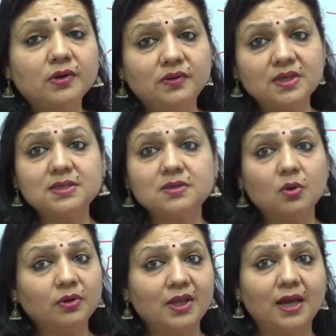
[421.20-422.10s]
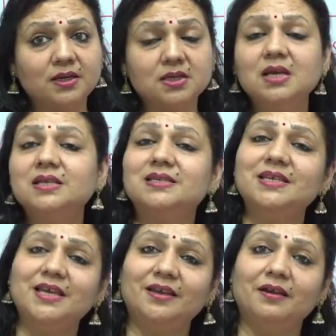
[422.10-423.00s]
or this or that?
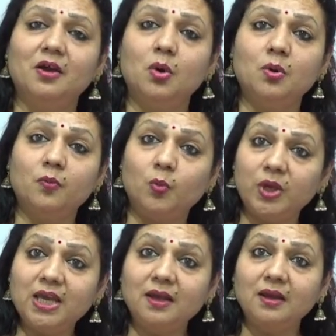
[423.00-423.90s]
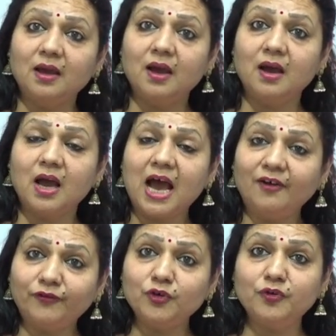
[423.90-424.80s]
See, we
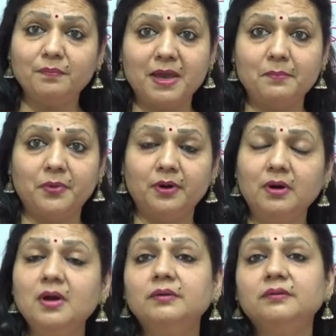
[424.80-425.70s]
have to remember